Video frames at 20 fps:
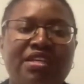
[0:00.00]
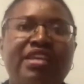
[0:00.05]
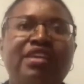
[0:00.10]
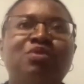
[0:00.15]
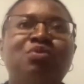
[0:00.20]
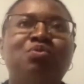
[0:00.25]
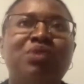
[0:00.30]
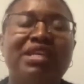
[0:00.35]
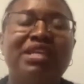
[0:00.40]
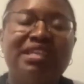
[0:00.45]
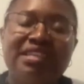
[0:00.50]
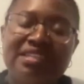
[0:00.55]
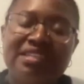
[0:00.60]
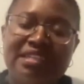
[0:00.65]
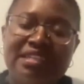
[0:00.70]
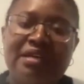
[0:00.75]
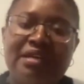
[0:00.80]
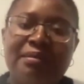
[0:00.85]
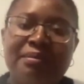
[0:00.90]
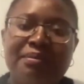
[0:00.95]
and
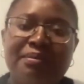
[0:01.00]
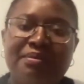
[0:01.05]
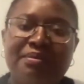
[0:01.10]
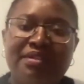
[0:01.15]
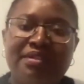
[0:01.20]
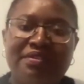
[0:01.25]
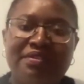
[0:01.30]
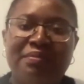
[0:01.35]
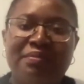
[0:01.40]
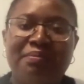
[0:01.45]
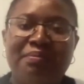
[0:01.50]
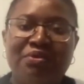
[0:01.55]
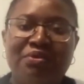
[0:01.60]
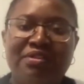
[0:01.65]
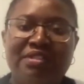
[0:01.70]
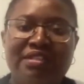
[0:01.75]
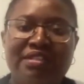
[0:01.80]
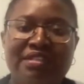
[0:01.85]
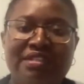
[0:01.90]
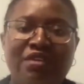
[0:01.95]
waking up in the
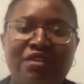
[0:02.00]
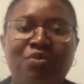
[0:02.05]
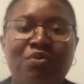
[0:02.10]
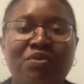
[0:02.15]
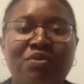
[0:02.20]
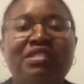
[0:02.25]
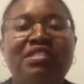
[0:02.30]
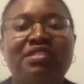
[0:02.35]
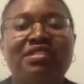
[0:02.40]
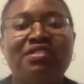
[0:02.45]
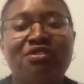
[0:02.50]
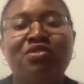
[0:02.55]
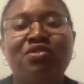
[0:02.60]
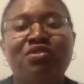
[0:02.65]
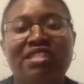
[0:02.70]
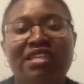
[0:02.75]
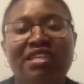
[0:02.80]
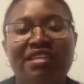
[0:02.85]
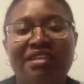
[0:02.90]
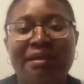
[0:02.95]
morning and wanting
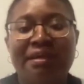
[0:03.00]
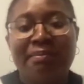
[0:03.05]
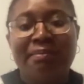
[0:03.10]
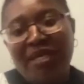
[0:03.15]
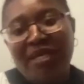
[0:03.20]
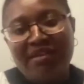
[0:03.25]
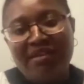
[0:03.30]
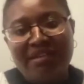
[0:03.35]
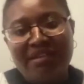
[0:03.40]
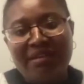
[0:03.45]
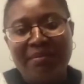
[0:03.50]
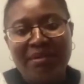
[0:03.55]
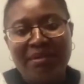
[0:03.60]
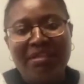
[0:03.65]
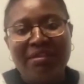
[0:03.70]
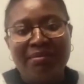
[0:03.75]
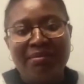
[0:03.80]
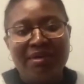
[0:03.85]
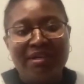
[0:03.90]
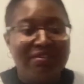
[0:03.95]
to take a pen and a
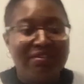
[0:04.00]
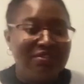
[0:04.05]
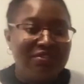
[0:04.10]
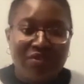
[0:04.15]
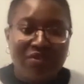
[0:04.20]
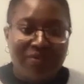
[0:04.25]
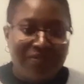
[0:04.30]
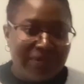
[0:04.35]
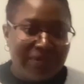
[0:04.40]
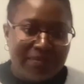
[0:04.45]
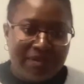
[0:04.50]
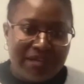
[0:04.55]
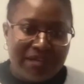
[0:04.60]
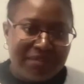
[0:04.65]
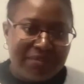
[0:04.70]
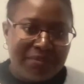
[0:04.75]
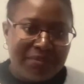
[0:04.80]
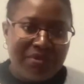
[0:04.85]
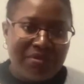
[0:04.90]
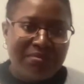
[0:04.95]
paper and solve a
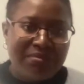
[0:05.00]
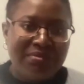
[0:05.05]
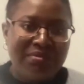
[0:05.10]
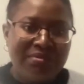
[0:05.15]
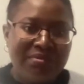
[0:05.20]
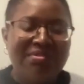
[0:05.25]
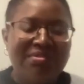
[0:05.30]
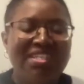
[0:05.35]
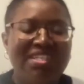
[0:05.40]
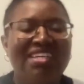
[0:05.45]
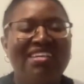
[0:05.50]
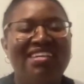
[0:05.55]
math problem